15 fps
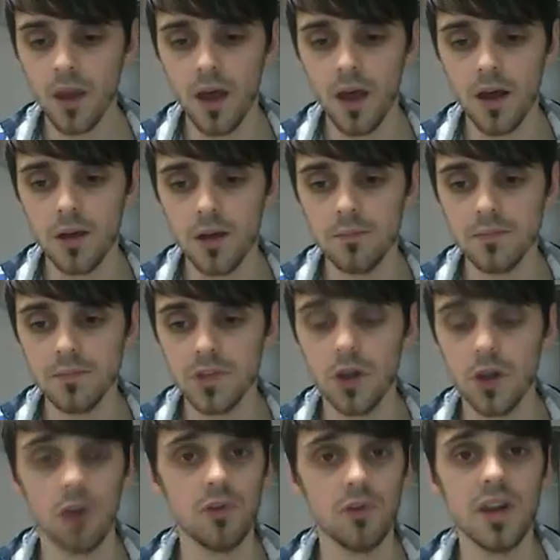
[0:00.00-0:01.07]
I
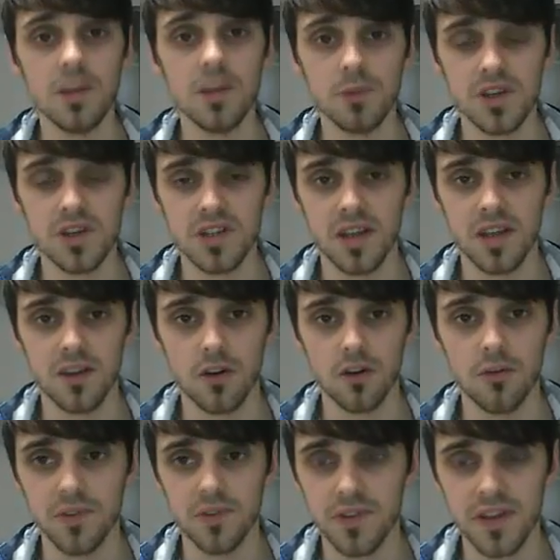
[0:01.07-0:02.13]
really appreciate the
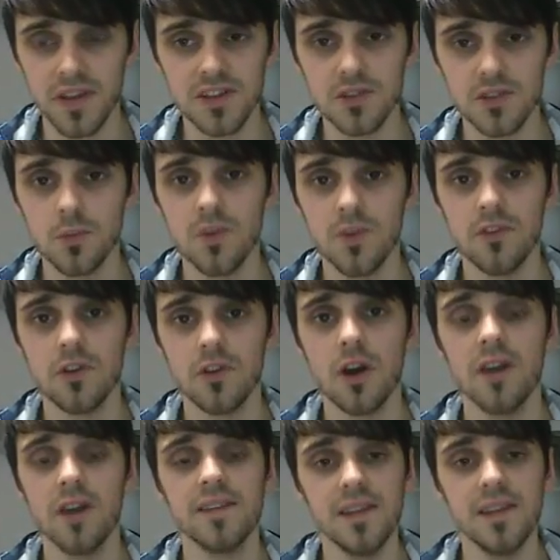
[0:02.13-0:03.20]
conversation with you
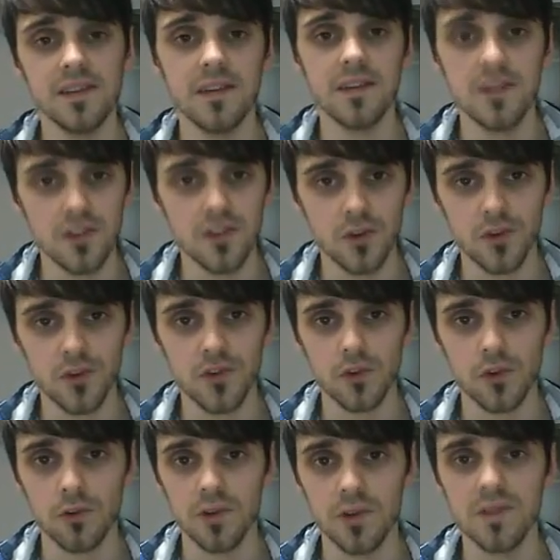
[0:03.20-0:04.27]
guys, listening to your
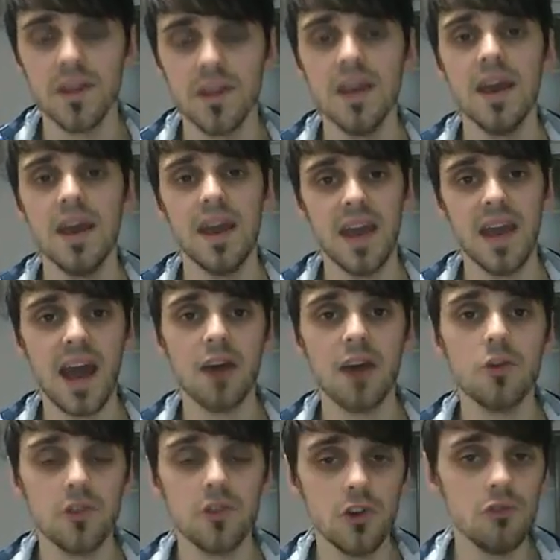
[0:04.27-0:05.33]
stories and
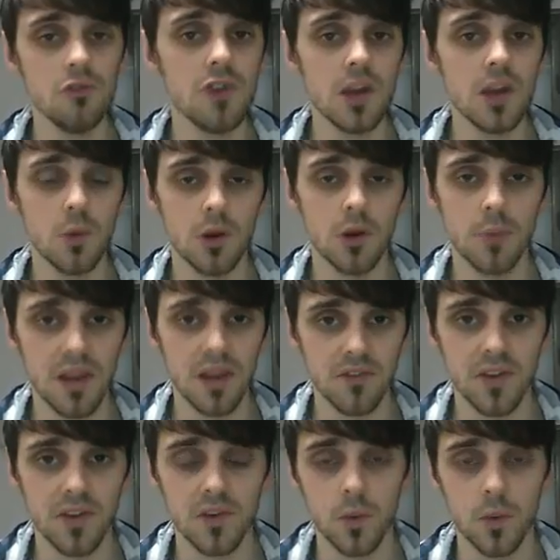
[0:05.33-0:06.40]
how you really want to make
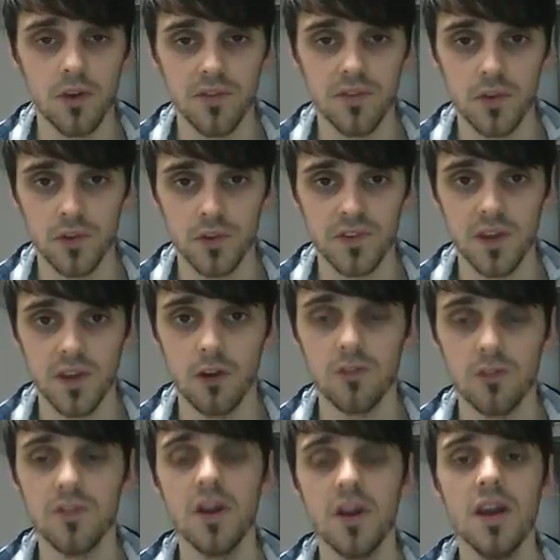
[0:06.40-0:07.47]
things work for yourself.